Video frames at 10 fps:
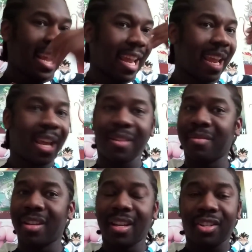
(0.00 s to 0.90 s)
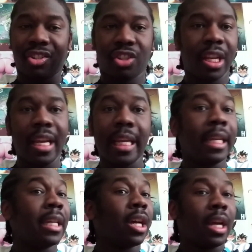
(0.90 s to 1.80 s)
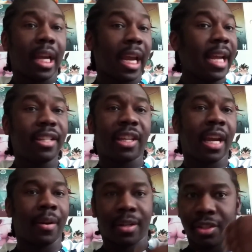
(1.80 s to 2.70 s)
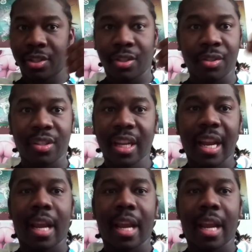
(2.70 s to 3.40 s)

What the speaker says: and see its characters,